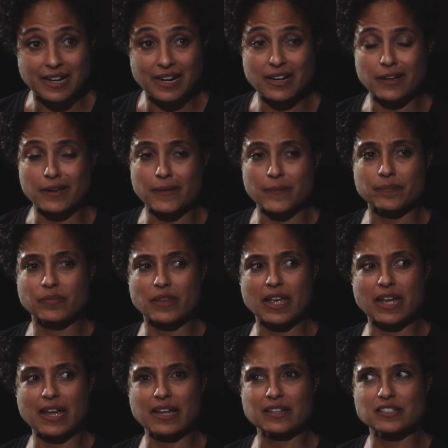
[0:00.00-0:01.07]
And
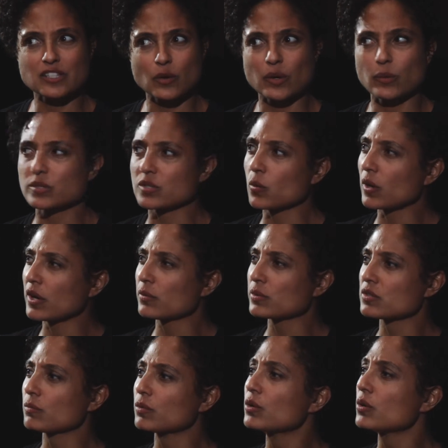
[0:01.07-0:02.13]
so it was
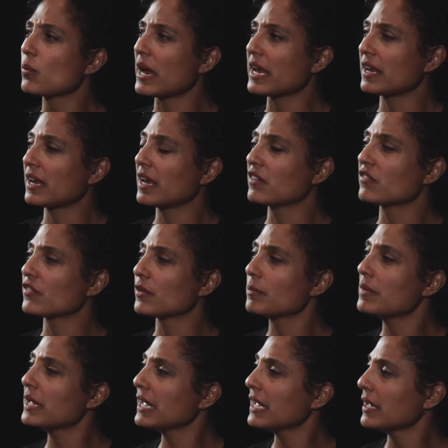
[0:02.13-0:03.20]
a rude awakening for
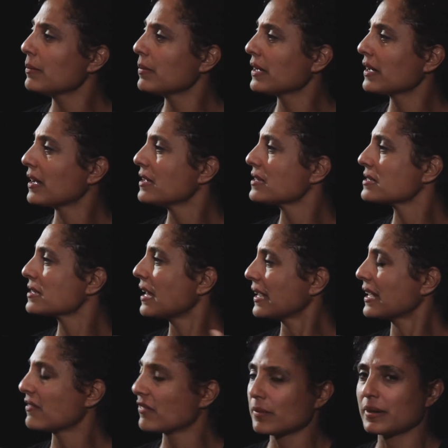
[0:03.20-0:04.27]
me because, like
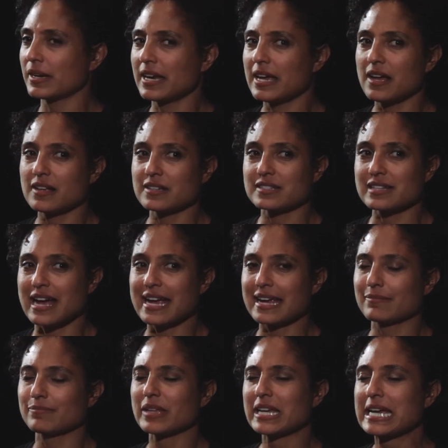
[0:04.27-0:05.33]
everybody else,
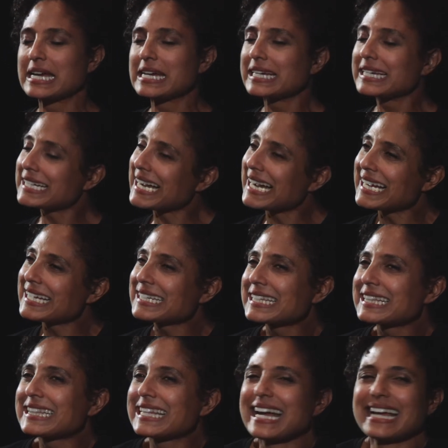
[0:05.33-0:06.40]
I don't